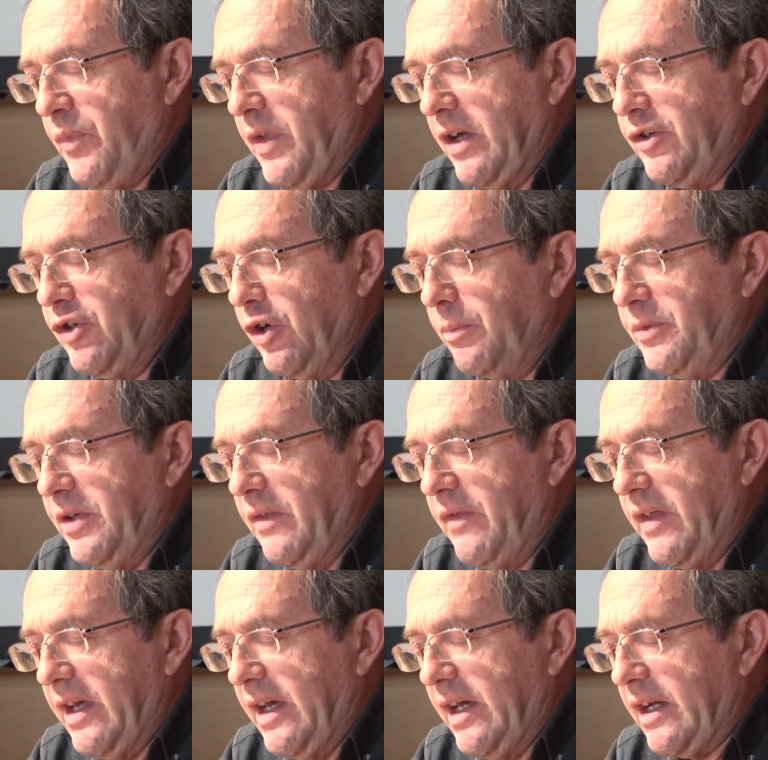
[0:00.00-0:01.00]

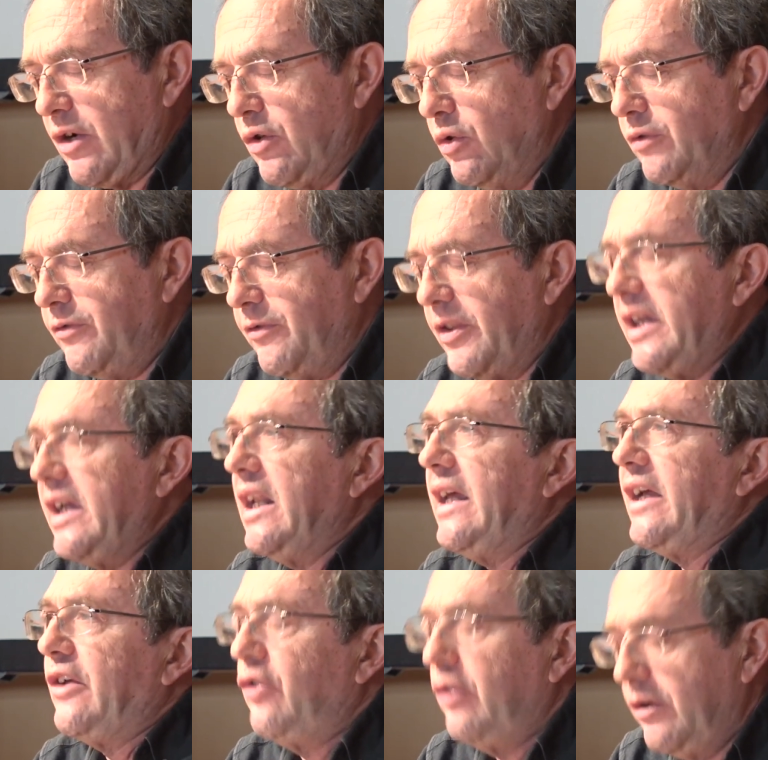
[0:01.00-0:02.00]
adopted there called for the
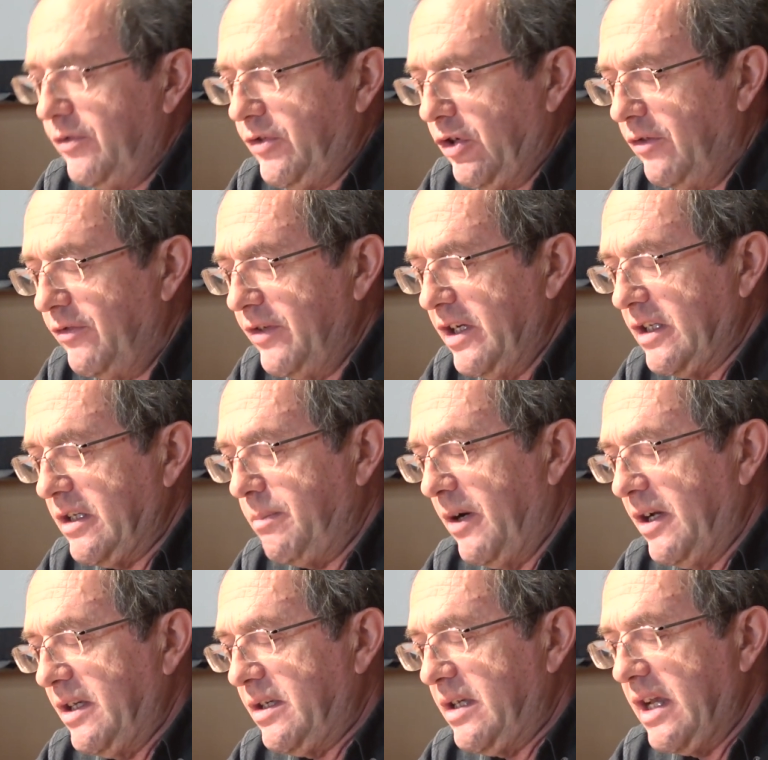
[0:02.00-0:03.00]
election of Soviets
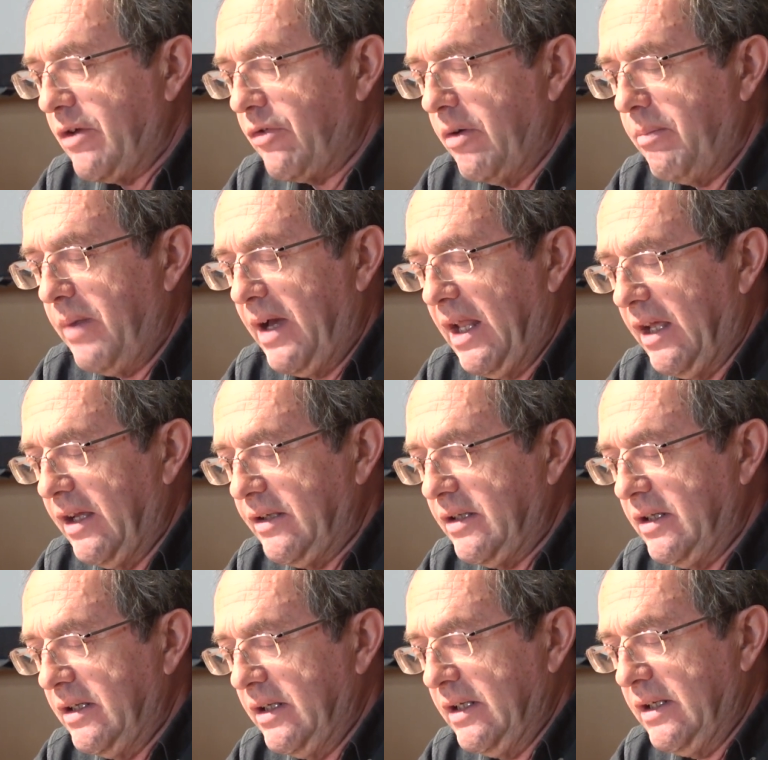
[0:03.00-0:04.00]
by secret
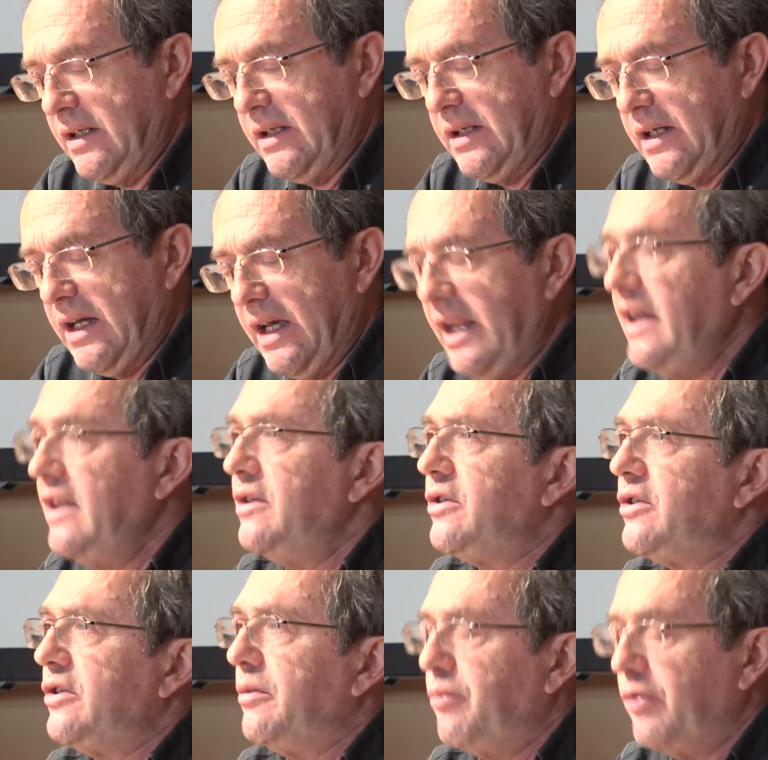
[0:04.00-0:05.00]
ballot, an
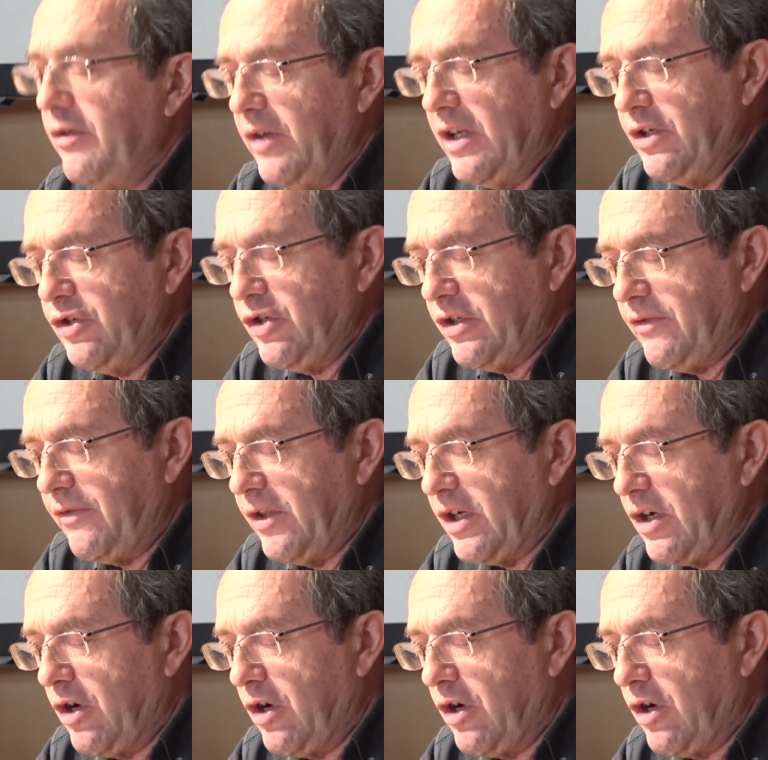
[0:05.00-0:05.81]
end to privileges for the